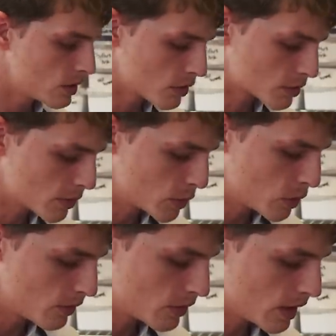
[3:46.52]
you
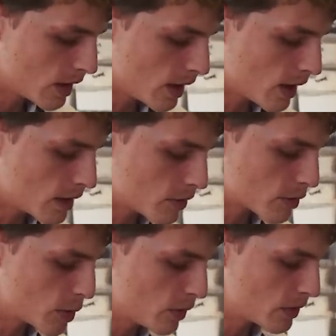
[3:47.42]
remove, uh, you
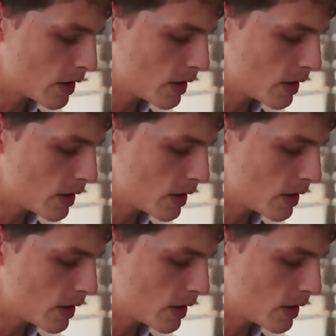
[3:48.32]
remove